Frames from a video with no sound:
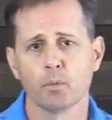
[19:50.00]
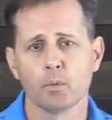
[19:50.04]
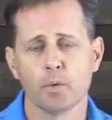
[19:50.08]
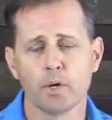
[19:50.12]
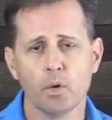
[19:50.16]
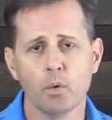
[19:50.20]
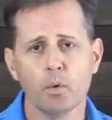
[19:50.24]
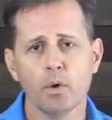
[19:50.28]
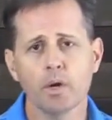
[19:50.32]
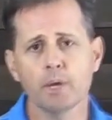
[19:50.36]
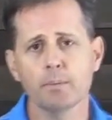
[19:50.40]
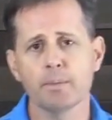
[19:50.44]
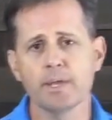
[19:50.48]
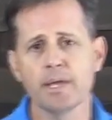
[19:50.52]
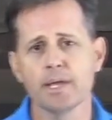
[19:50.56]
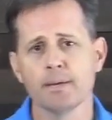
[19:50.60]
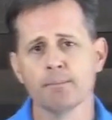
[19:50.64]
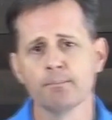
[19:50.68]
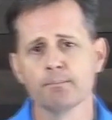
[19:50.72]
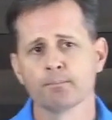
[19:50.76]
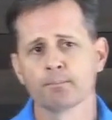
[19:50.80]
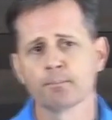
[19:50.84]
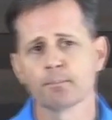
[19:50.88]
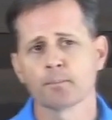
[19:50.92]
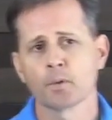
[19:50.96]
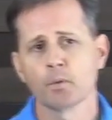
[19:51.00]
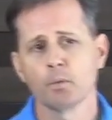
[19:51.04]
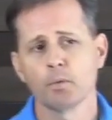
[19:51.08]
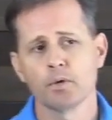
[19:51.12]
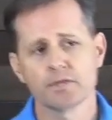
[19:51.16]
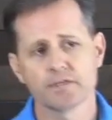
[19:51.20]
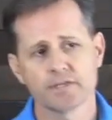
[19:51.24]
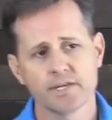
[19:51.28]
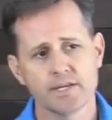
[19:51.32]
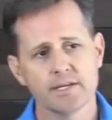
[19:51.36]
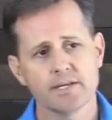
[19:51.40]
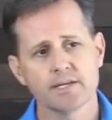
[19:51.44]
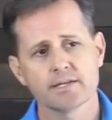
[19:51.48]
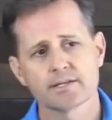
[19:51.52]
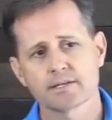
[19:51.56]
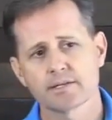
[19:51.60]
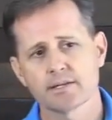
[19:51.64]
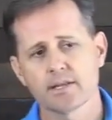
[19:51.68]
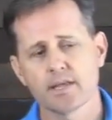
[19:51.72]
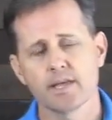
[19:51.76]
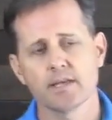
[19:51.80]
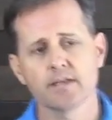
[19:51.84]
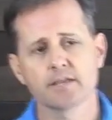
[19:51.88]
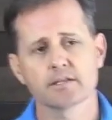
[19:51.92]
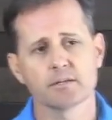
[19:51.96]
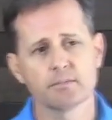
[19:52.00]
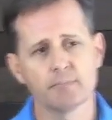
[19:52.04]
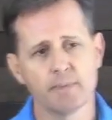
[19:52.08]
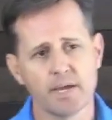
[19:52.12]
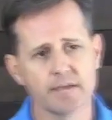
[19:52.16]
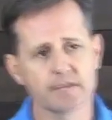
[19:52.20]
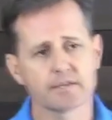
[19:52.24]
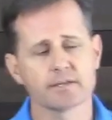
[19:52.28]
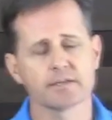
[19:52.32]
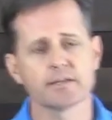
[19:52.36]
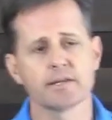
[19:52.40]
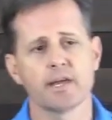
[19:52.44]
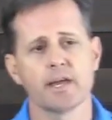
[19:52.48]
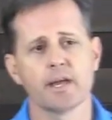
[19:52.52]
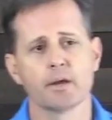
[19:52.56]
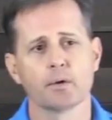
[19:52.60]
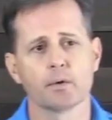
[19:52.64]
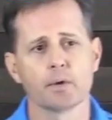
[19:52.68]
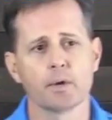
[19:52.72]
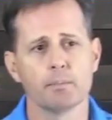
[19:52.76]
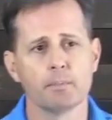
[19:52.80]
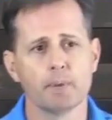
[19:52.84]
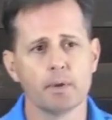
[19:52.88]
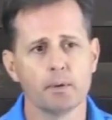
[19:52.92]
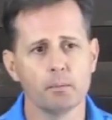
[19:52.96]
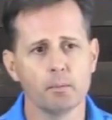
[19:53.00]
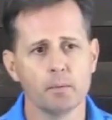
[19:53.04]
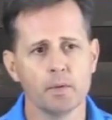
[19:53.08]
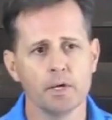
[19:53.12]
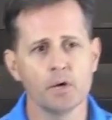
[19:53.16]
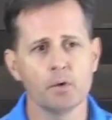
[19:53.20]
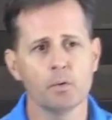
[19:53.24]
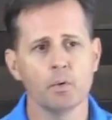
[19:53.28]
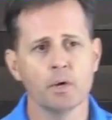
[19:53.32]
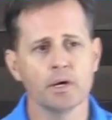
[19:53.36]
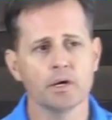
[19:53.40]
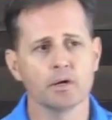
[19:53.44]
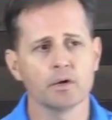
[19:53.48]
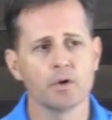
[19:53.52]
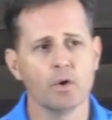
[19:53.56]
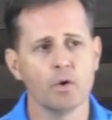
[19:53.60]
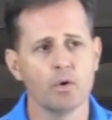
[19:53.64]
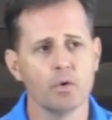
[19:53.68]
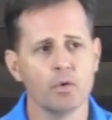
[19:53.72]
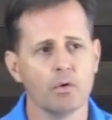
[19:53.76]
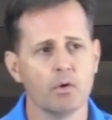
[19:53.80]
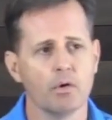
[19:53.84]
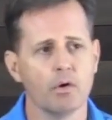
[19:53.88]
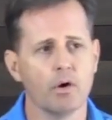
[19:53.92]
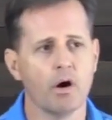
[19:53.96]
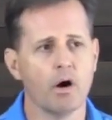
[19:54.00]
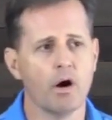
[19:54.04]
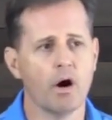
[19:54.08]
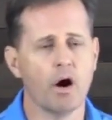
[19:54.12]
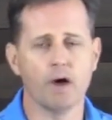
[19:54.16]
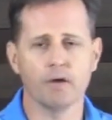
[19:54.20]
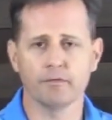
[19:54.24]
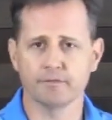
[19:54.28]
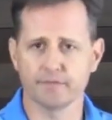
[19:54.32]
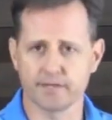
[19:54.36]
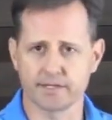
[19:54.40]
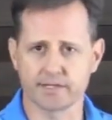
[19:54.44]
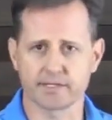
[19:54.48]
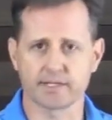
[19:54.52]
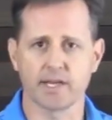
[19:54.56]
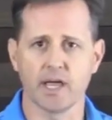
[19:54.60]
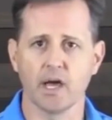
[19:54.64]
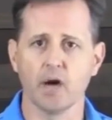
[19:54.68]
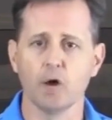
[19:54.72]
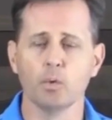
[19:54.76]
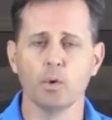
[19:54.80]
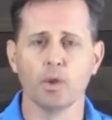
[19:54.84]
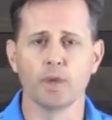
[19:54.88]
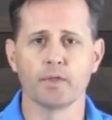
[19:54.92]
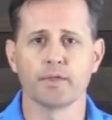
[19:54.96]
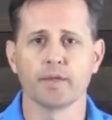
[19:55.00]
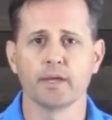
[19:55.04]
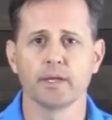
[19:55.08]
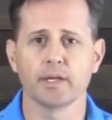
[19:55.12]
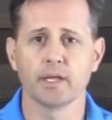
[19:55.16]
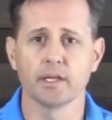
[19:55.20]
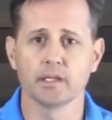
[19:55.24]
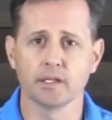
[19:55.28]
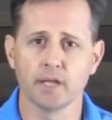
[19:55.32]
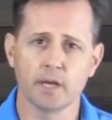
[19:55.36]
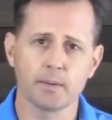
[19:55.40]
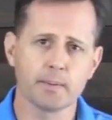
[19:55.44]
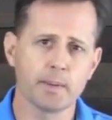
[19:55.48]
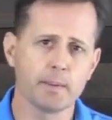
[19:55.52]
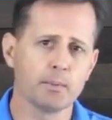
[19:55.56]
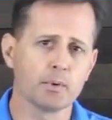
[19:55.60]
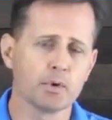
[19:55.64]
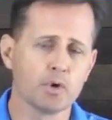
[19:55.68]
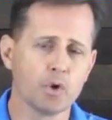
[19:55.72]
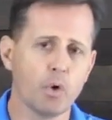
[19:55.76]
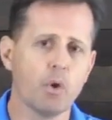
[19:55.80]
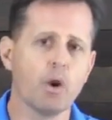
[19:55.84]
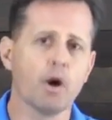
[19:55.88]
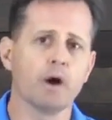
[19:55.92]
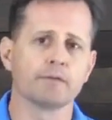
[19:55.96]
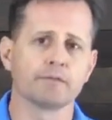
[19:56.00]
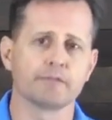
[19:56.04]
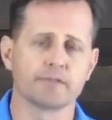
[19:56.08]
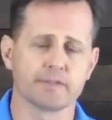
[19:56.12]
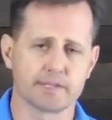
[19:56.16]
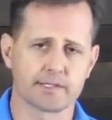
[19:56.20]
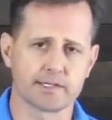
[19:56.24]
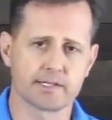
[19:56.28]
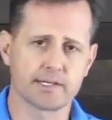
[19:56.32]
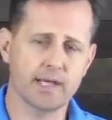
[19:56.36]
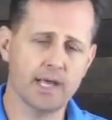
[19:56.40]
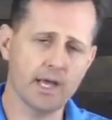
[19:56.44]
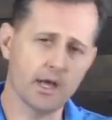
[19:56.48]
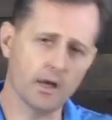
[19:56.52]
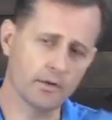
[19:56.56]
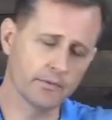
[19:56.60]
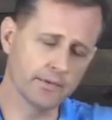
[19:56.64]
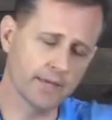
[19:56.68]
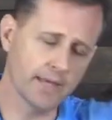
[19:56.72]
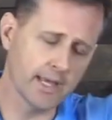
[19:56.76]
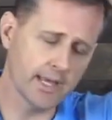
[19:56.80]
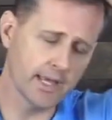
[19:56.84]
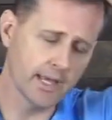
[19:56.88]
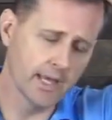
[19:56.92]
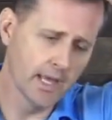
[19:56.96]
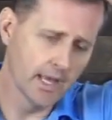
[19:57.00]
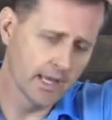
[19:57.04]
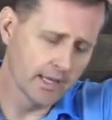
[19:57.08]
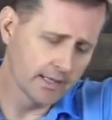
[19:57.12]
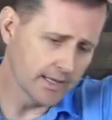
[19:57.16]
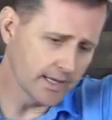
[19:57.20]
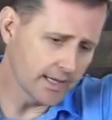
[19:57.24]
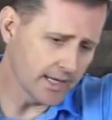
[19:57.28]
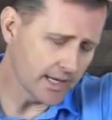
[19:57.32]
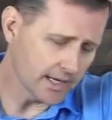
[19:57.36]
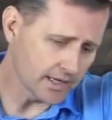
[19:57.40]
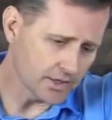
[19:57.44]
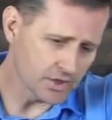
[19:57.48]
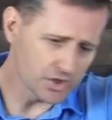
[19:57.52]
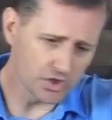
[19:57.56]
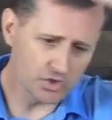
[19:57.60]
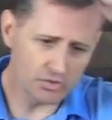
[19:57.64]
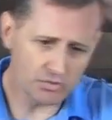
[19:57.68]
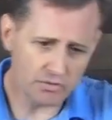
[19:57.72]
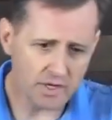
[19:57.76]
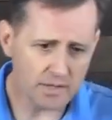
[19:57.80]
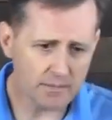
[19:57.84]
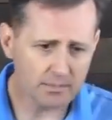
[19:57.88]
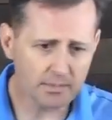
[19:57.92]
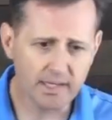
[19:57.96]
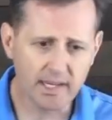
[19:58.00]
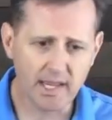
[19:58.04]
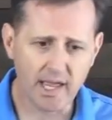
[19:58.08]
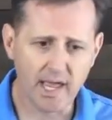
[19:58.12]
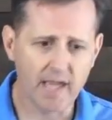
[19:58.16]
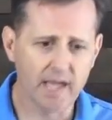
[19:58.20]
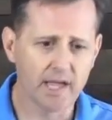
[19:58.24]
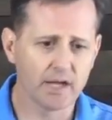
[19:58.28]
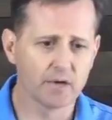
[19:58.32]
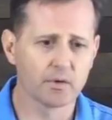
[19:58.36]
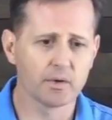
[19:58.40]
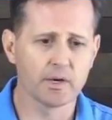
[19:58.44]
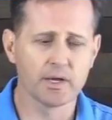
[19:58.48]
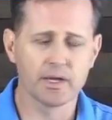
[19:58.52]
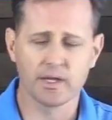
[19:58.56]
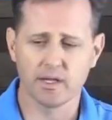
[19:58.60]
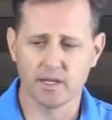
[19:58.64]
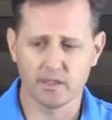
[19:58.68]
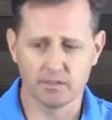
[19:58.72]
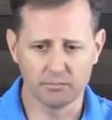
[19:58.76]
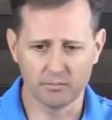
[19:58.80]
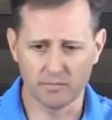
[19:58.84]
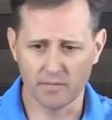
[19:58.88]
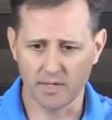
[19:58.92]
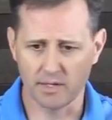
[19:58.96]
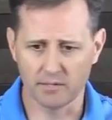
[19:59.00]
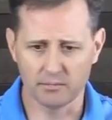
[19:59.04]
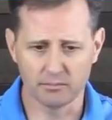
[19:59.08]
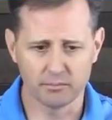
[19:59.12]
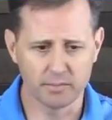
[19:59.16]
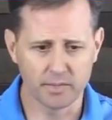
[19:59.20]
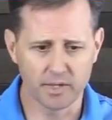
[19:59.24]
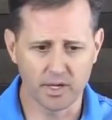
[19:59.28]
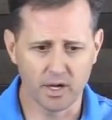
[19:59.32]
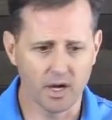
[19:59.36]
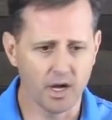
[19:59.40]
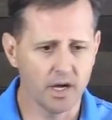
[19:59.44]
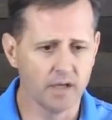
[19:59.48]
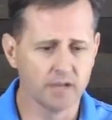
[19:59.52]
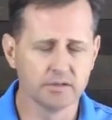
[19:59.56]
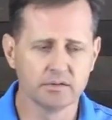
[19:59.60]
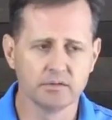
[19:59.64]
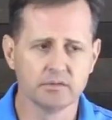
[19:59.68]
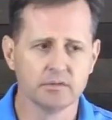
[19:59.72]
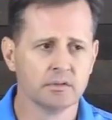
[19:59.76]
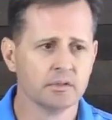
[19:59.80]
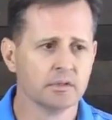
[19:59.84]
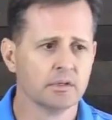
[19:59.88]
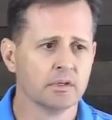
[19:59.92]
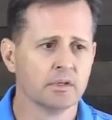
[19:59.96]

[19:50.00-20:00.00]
we see these things, it makes us angry, but we don't want to go off the scale with it. And a lot of people go off the scale. They get extremely angry and beyond